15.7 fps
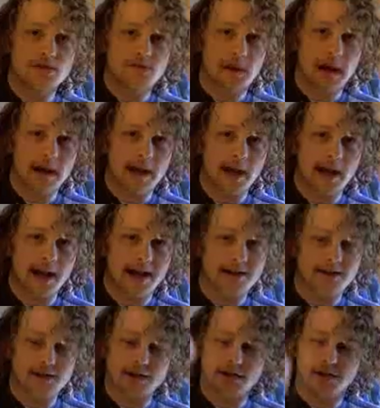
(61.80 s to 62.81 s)
back in
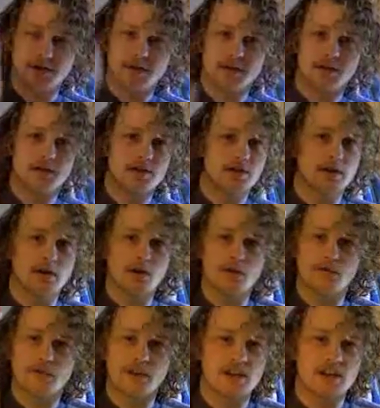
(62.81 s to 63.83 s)
action.
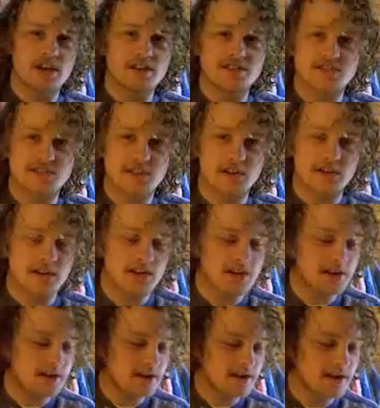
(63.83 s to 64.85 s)
Goofy,
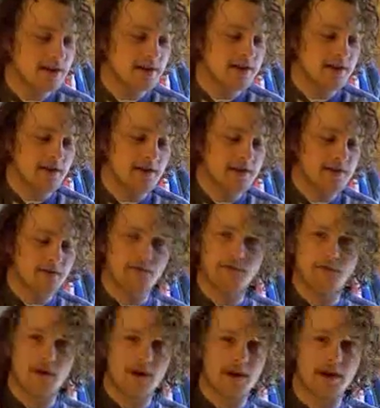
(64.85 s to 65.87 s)
silly,
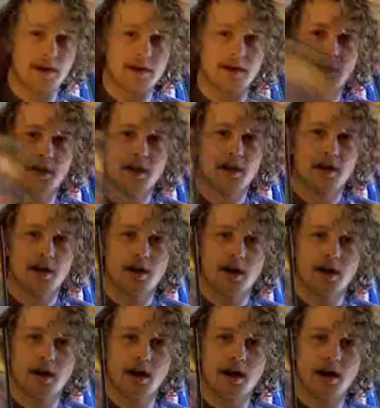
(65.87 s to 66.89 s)
funny.
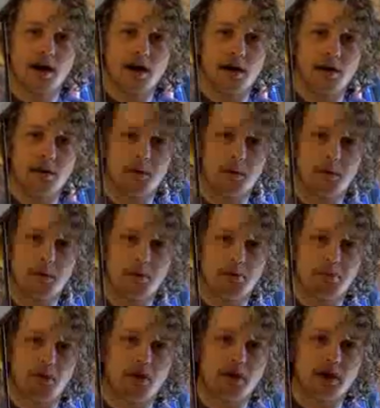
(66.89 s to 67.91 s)

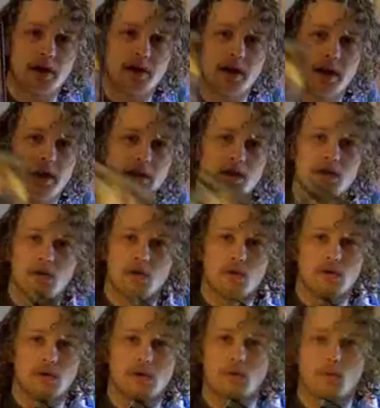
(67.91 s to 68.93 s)
Bourne Identity,
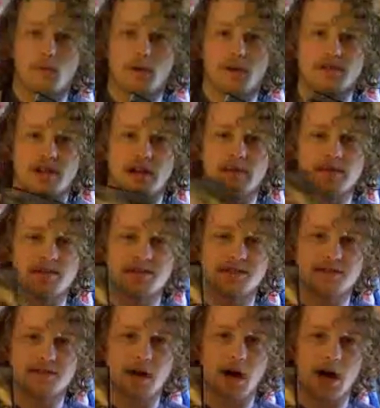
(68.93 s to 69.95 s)
one of
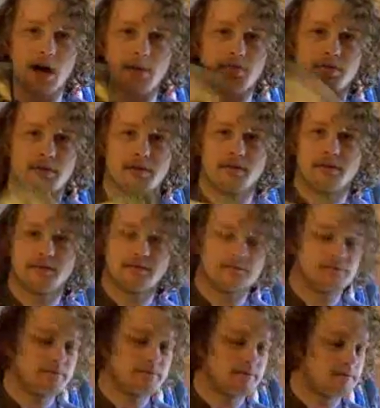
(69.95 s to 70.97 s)
Damon's top.
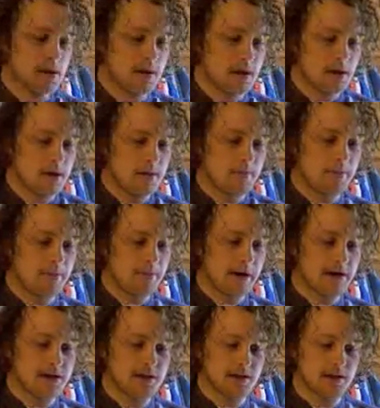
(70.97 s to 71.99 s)

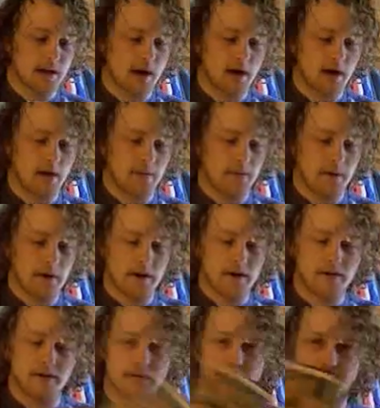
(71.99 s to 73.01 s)
Pirates of the Caribbean,